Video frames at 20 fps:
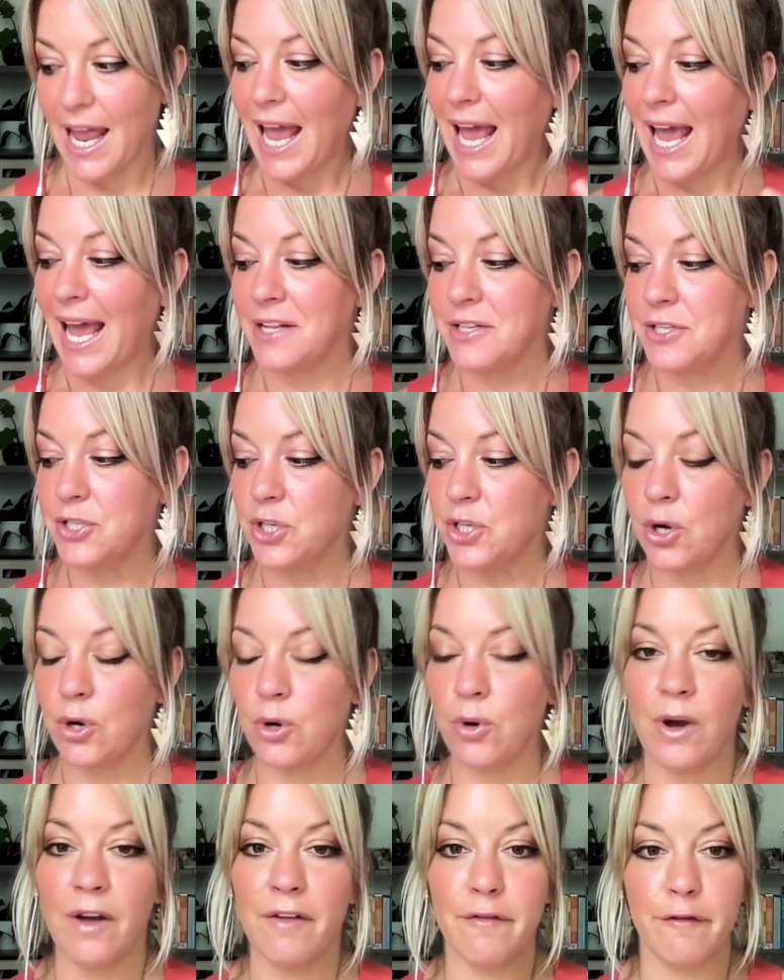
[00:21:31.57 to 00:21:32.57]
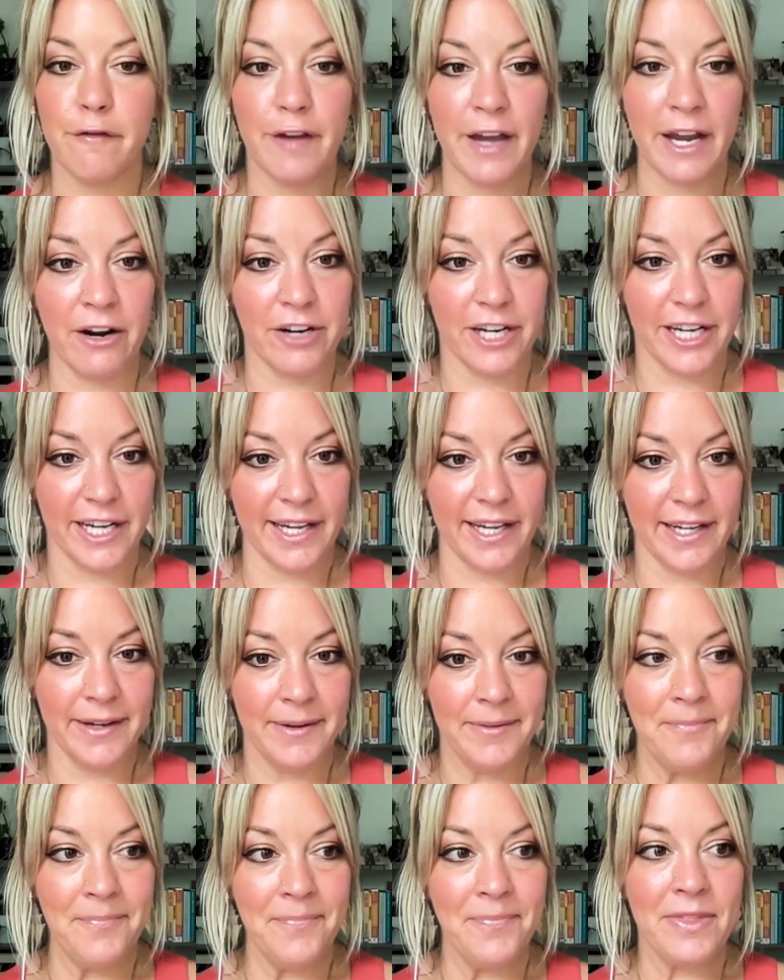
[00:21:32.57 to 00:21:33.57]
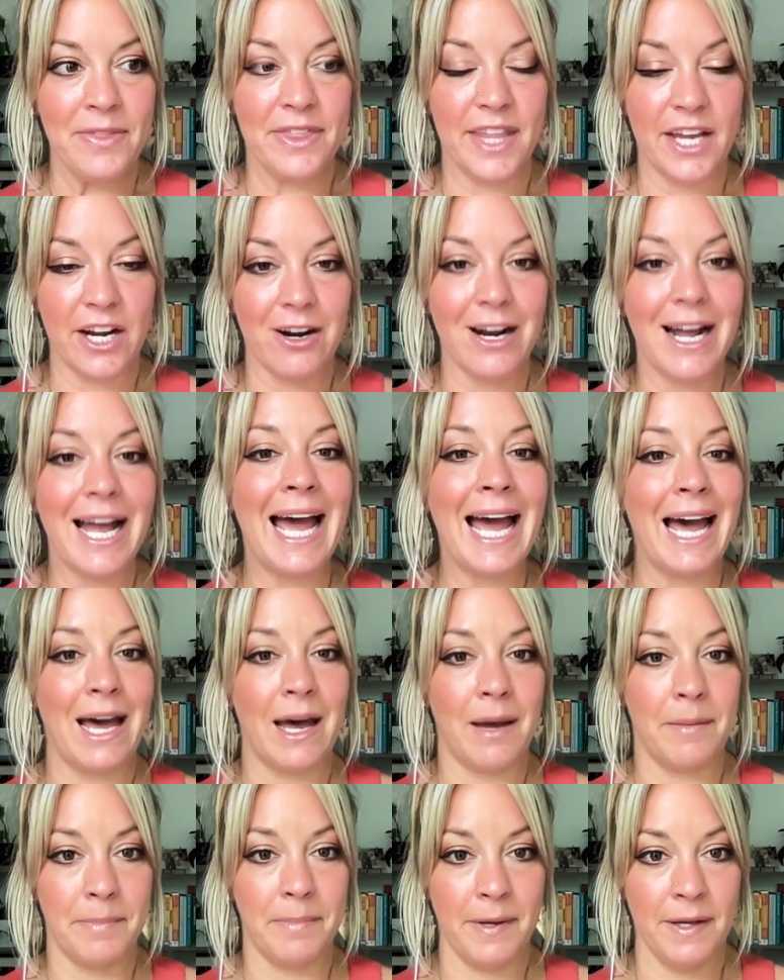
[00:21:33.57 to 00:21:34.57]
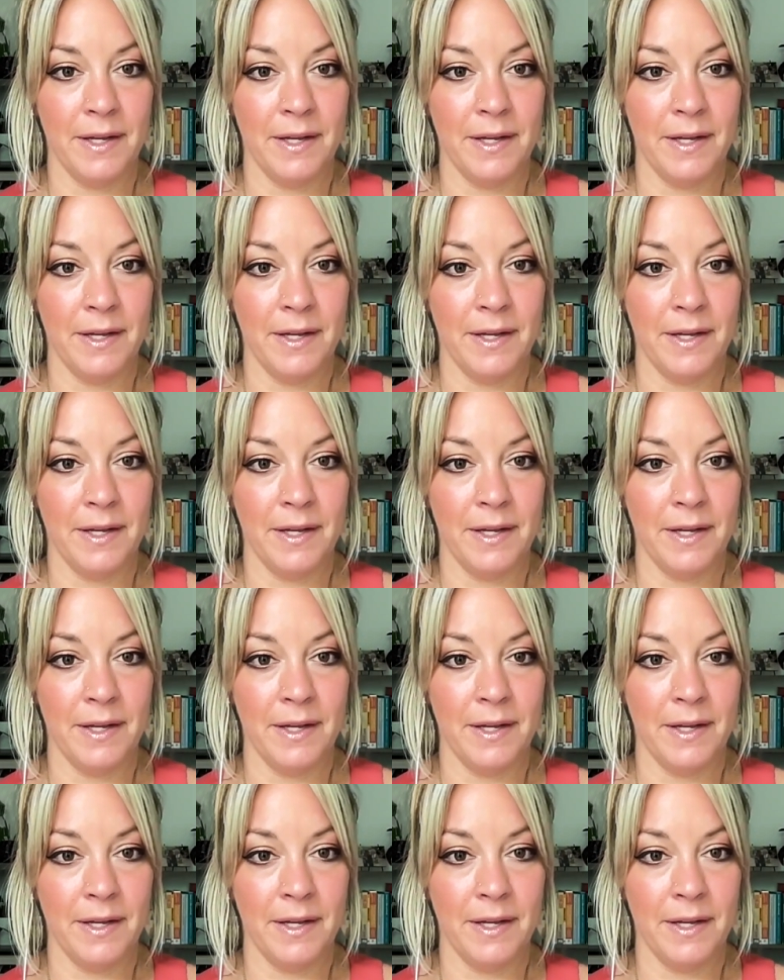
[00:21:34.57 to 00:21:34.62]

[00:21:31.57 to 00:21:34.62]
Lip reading: And so Veri, their app,